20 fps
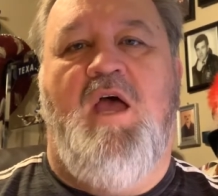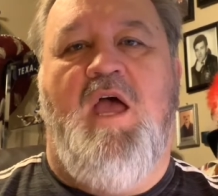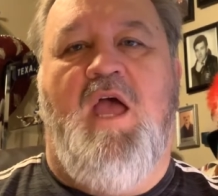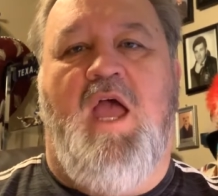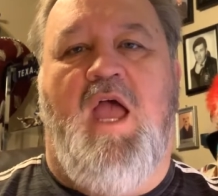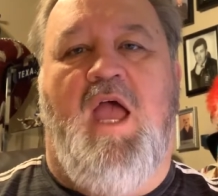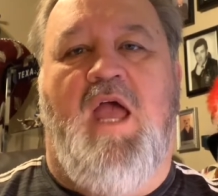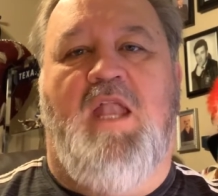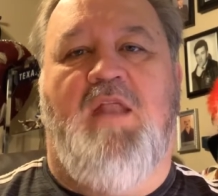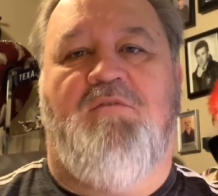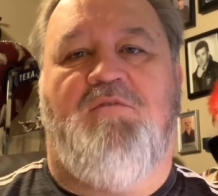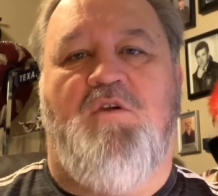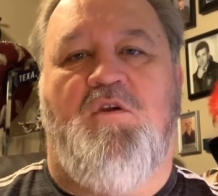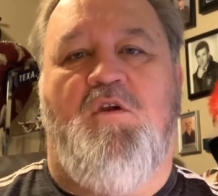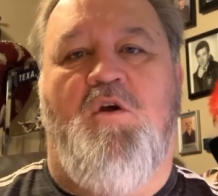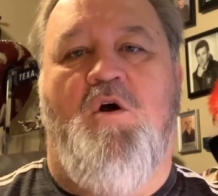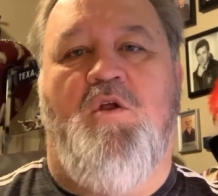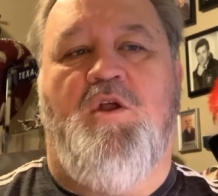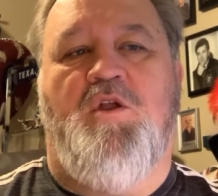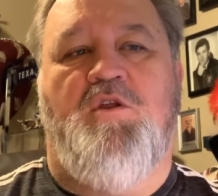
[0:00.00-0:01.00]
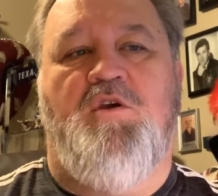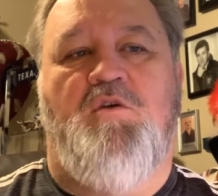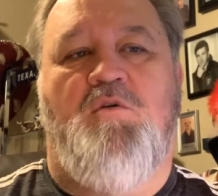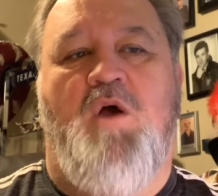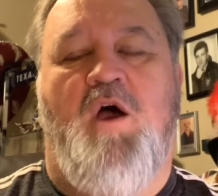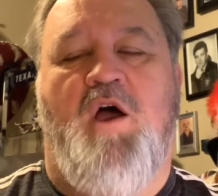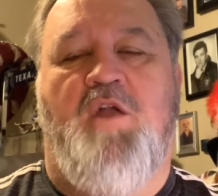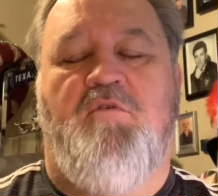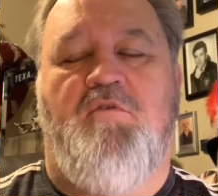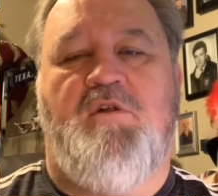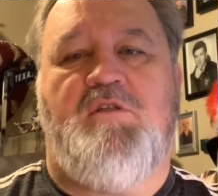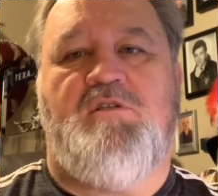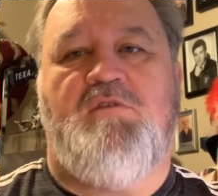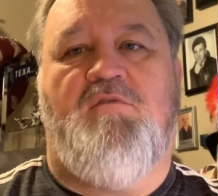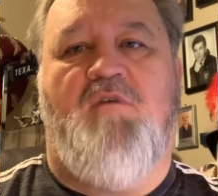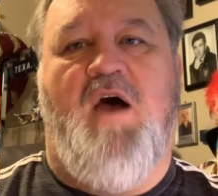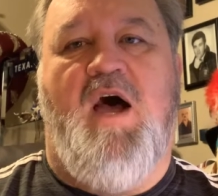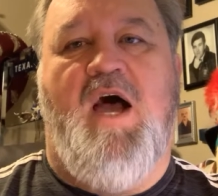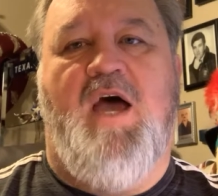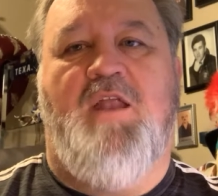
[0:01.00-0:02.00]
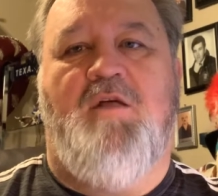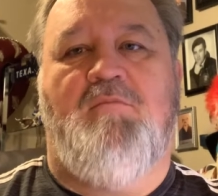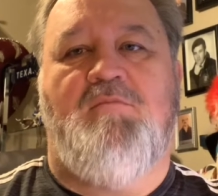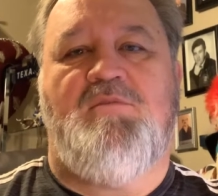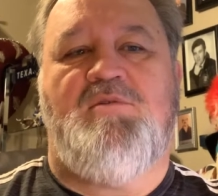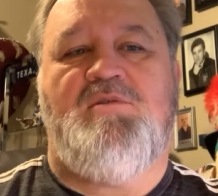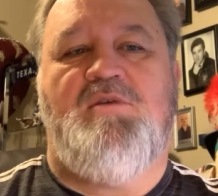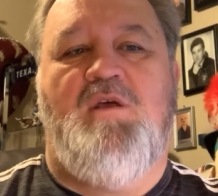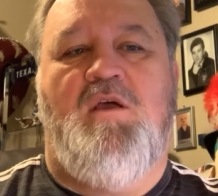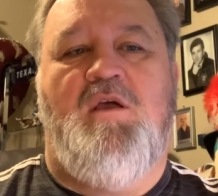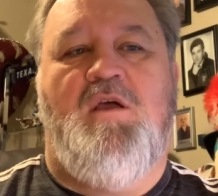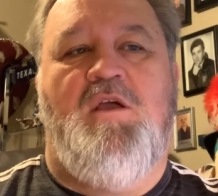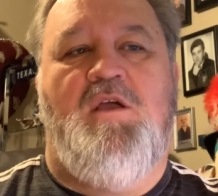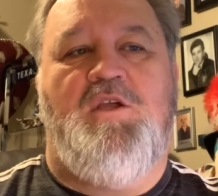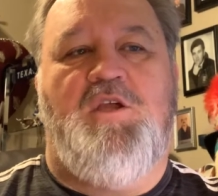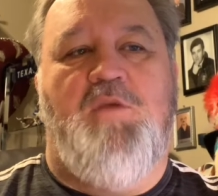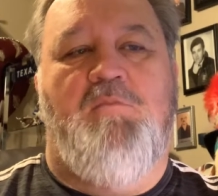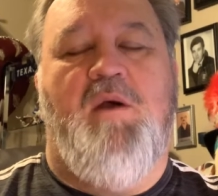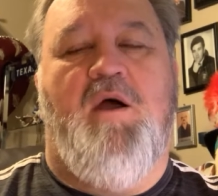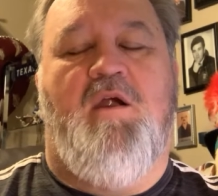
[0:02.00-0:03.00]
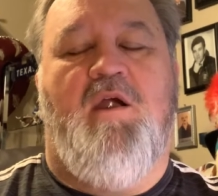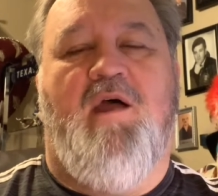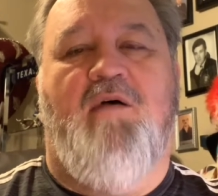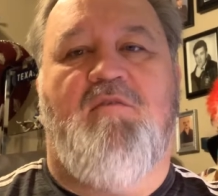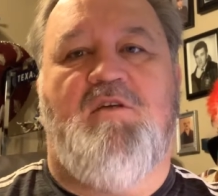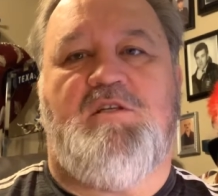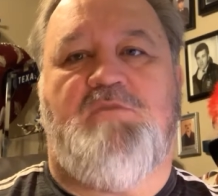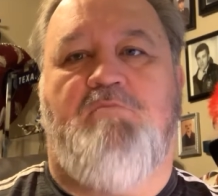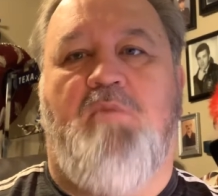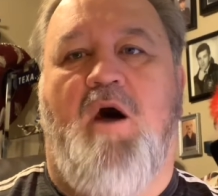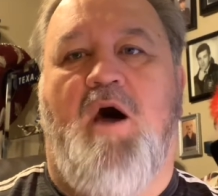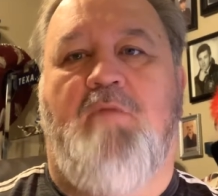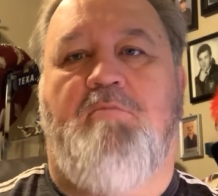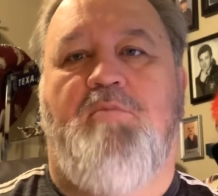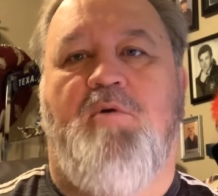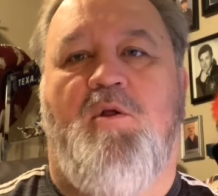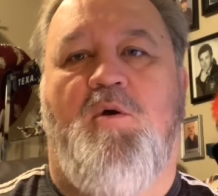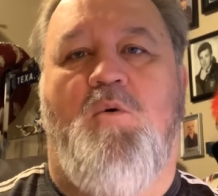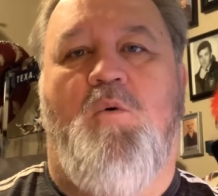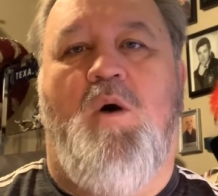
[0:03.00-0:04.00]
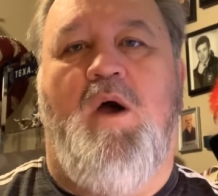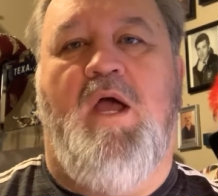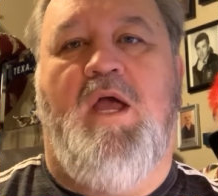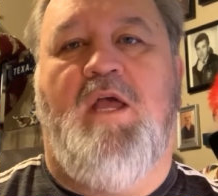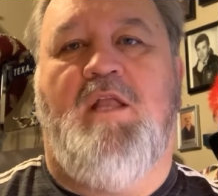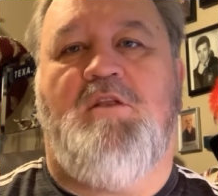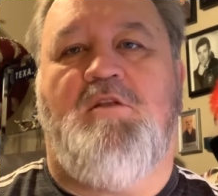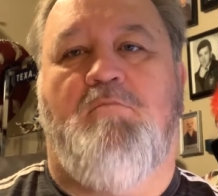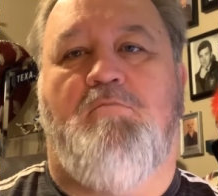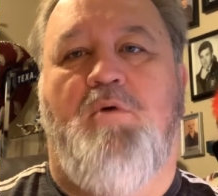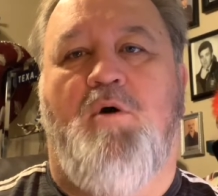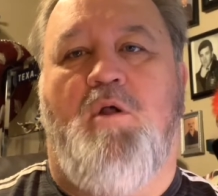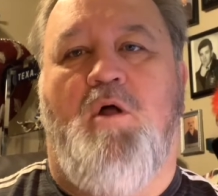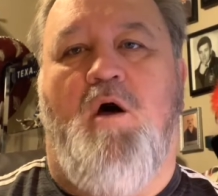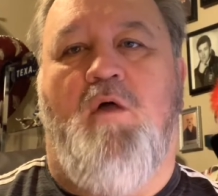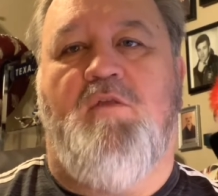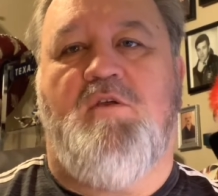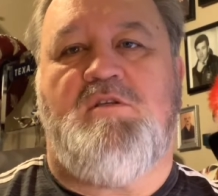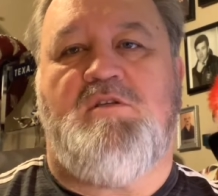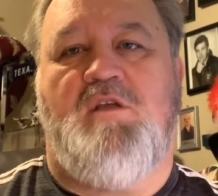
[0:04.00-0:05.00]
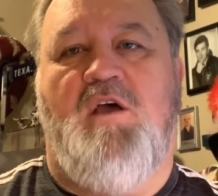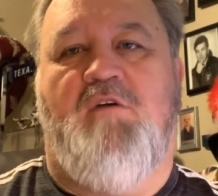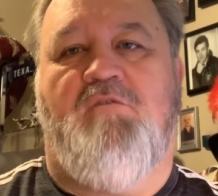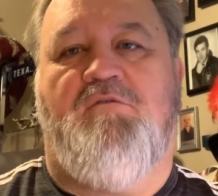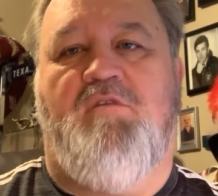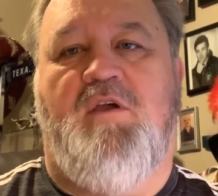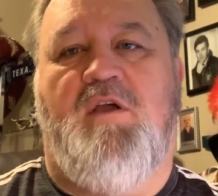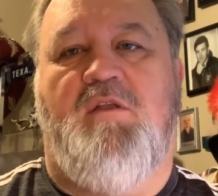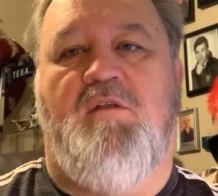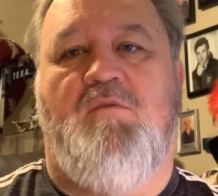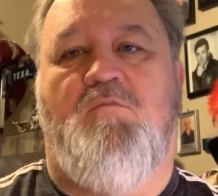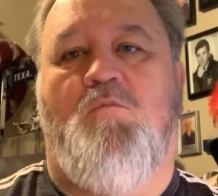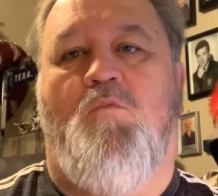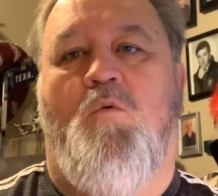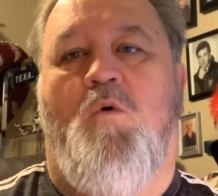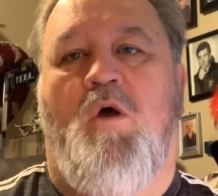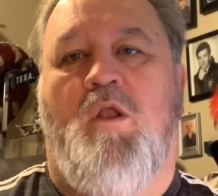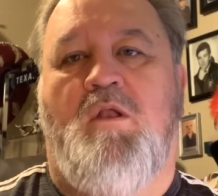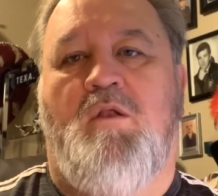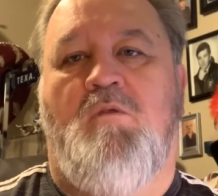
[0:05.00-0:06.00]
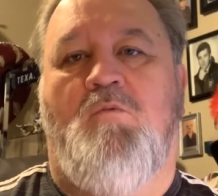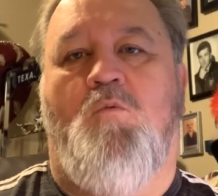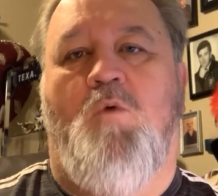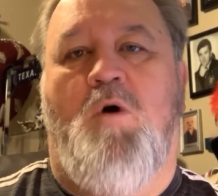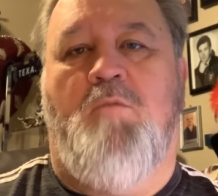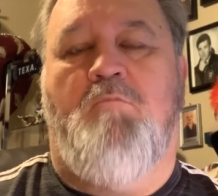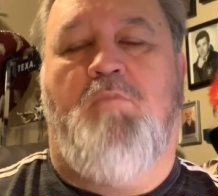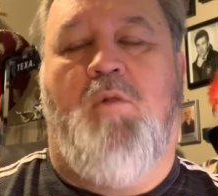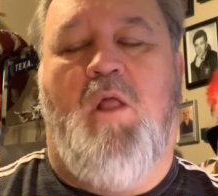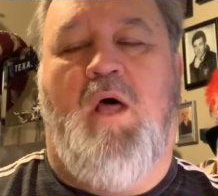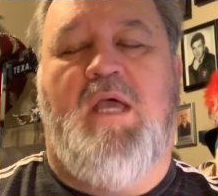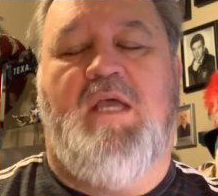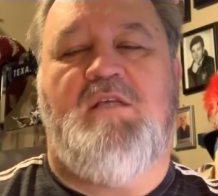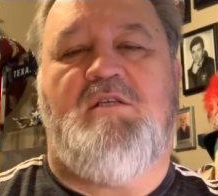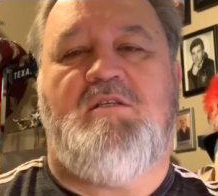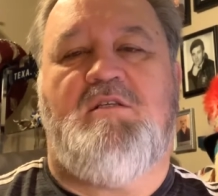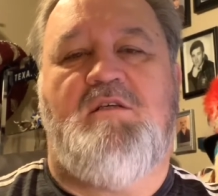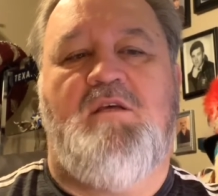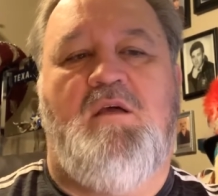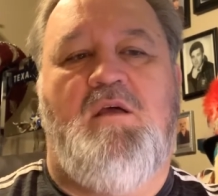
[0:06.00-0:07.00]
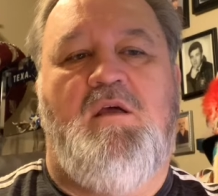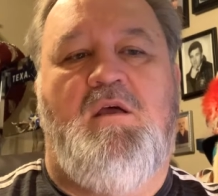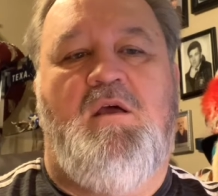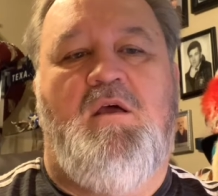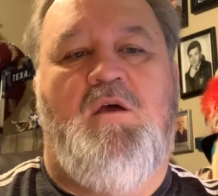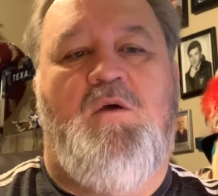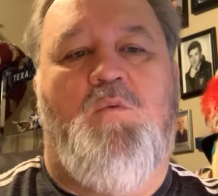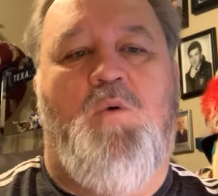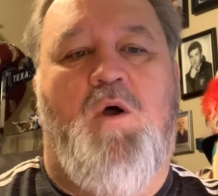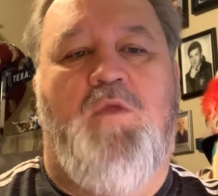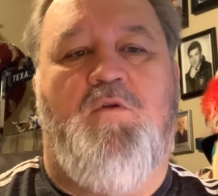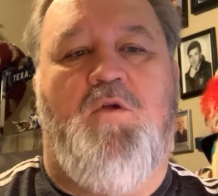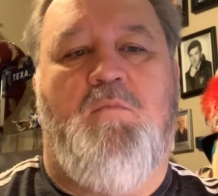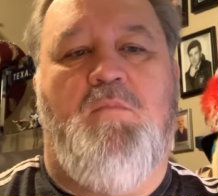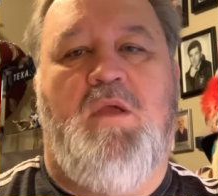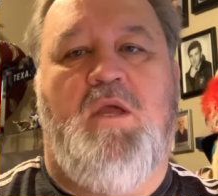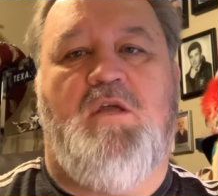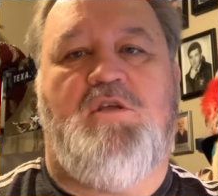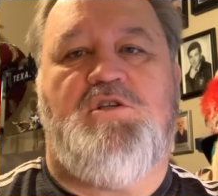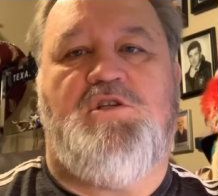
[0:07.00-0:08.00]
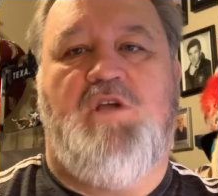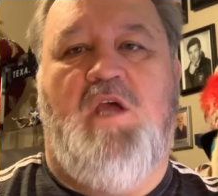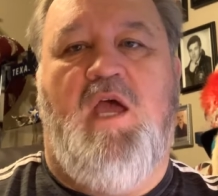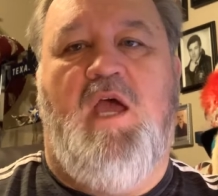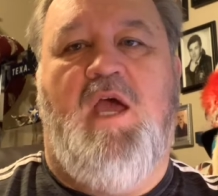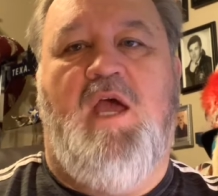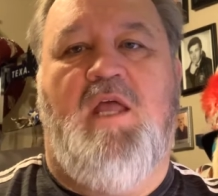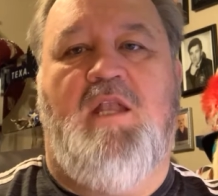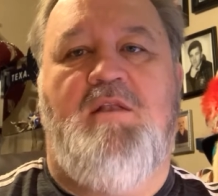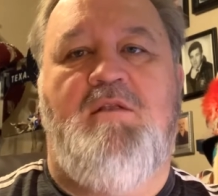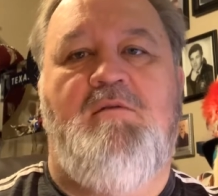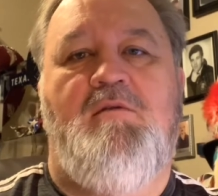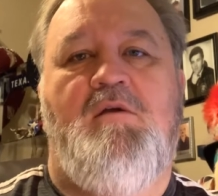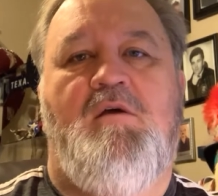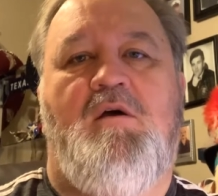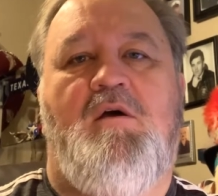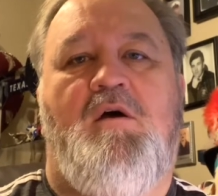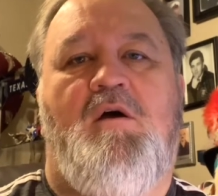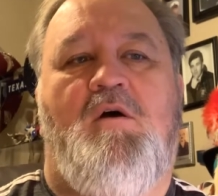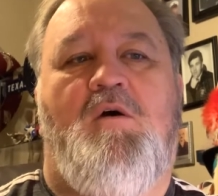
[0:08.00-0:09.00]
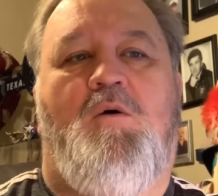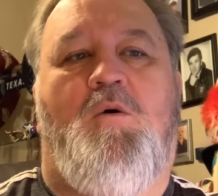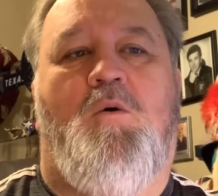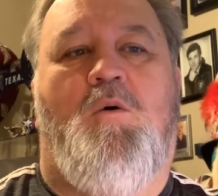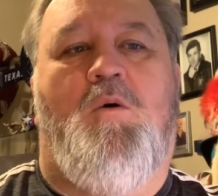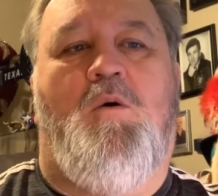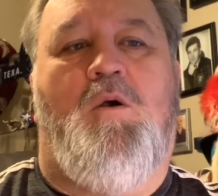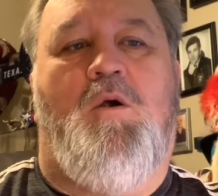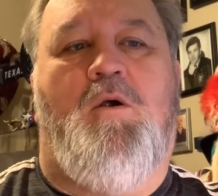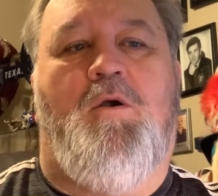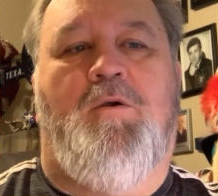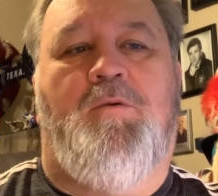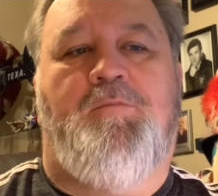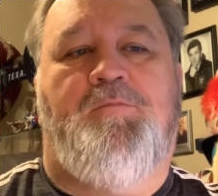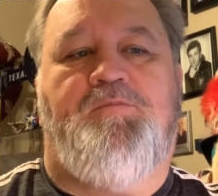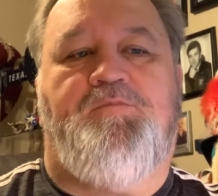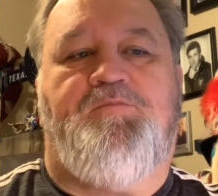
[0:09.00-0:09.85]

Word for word: And if you're going to do hundreds of items, you better have a spot put away to put all the stuff in one one place, whether it be a shed or,